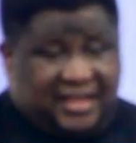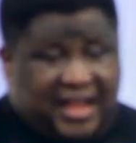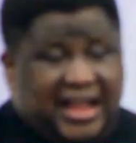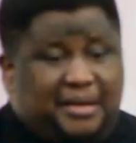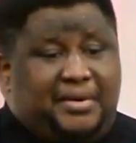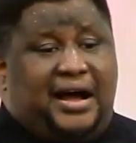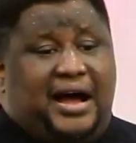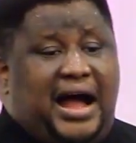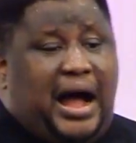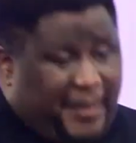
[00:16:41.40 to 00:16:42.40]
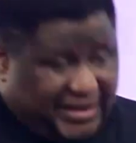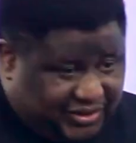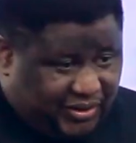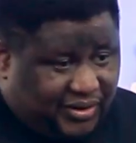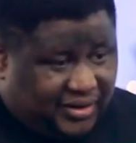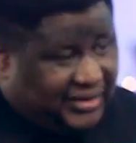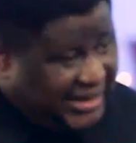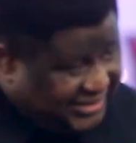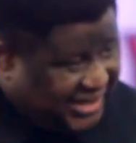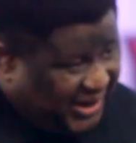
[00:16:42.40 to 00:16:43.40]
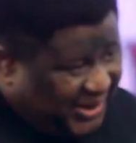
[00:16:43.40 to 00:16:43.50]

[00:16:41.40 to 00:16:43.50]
I am her pastor right now.